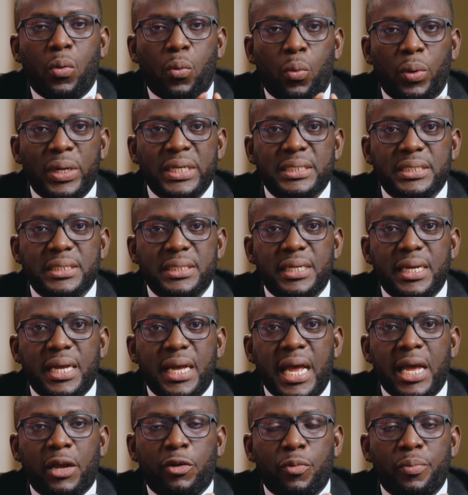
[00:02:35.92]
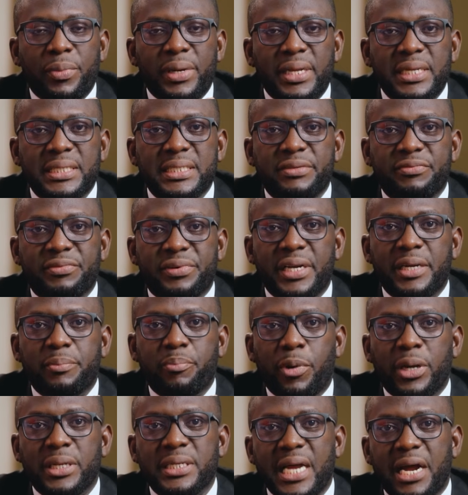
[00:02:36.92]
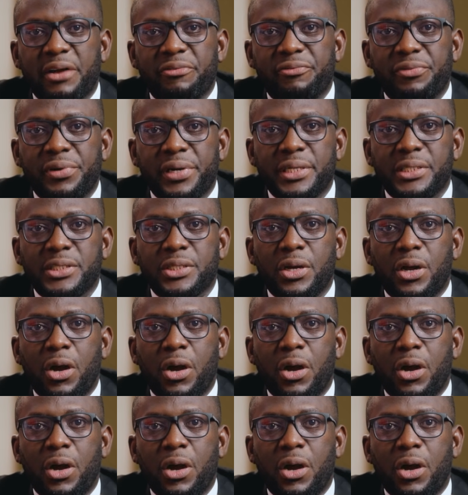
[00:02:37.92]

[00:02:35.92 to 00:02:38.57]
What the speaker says: with a cumulative grade point average